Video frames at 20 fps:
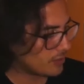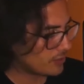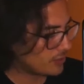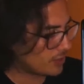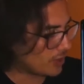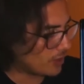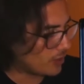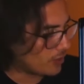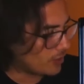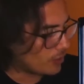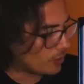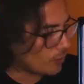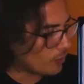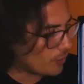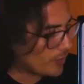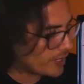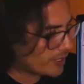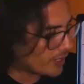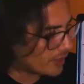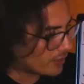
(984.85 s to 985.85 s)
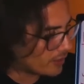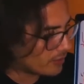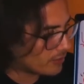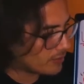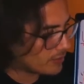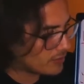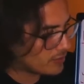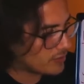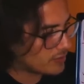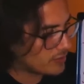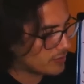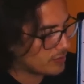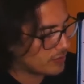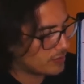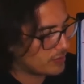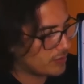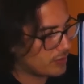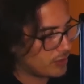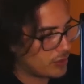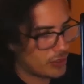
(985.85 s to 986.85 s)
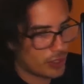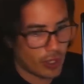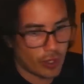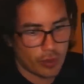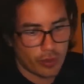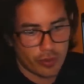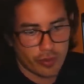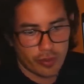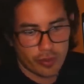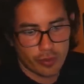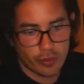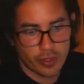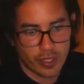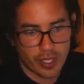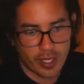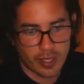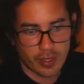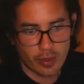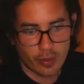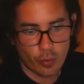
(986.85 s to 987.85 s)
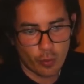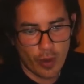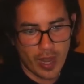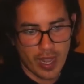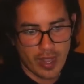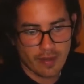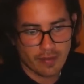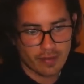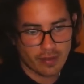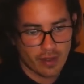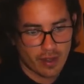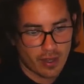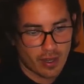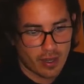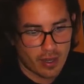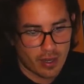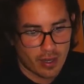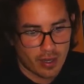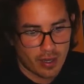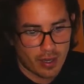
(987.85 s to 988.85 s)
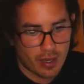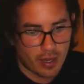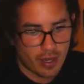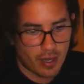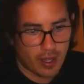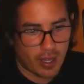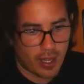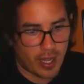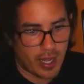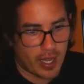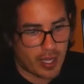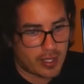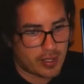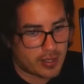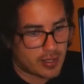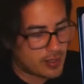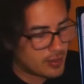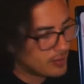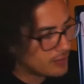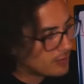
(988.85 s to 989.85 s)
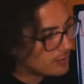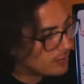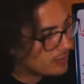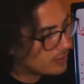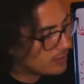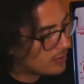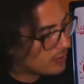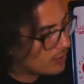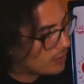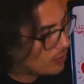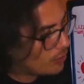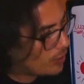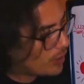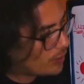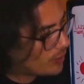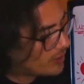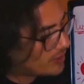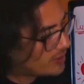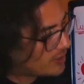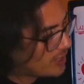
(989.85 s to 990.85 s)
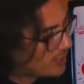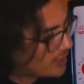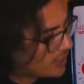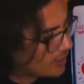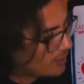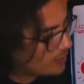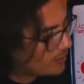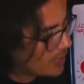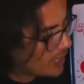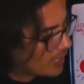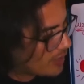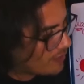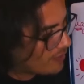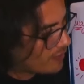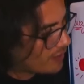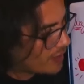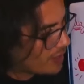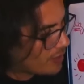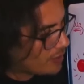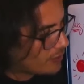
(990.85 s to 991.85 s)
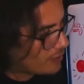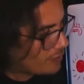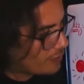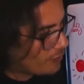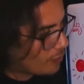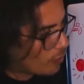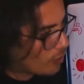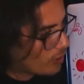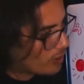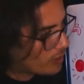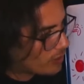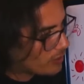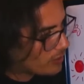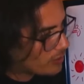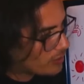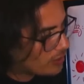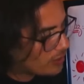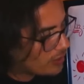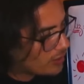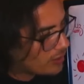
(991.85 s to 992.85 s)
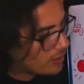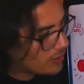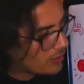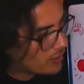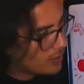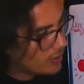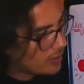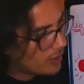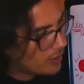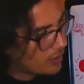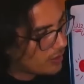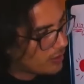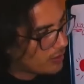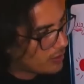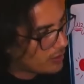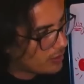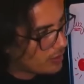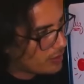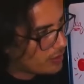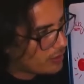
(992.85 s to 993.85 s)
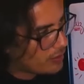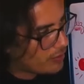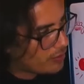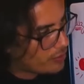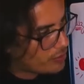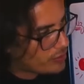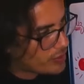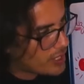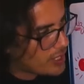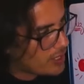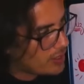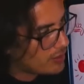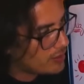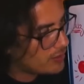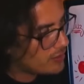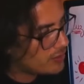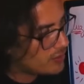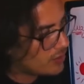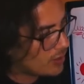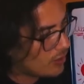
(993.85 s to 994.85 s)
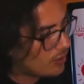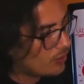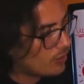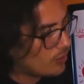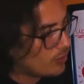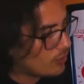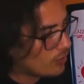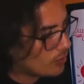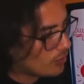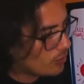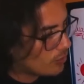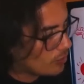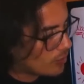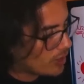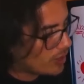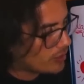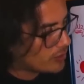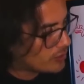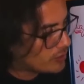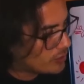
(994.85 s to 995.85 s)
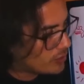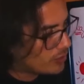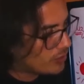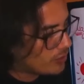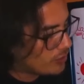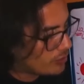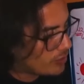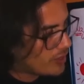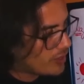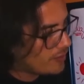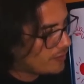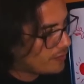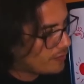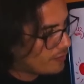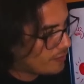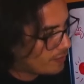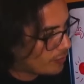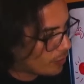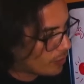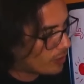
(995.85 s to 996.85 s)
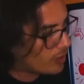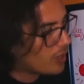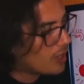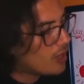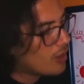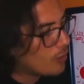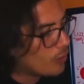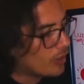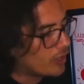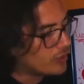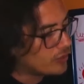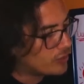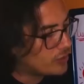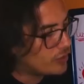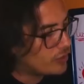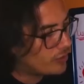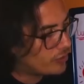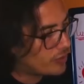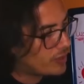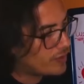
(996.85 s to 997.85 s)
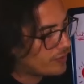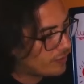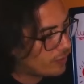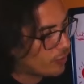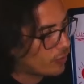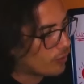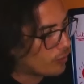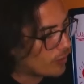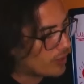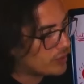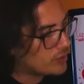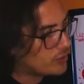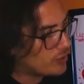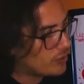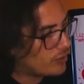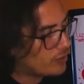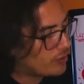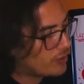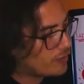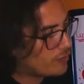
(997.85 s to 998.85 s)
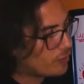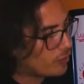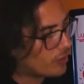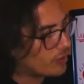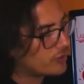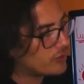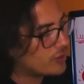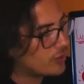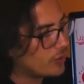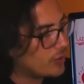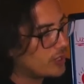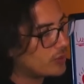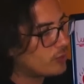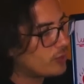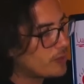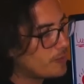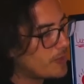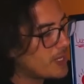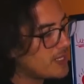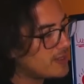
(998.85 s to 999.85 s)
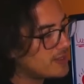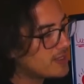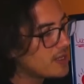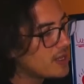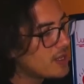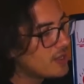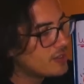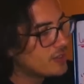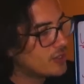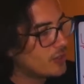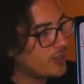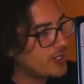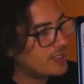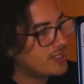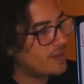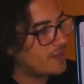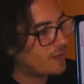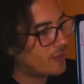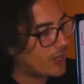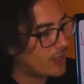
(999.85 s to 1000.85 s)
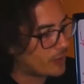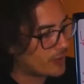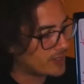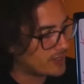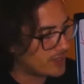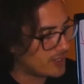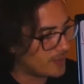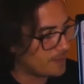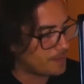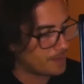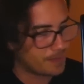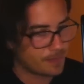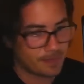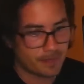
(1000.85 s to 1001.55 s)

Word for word: So we can go through the wave and we will see that we have here 4, here 3. So 1, 2, 3, 4. 1, 2, 3, 4. 1, 2, 3, 4. So it repeats. So it's a frequency.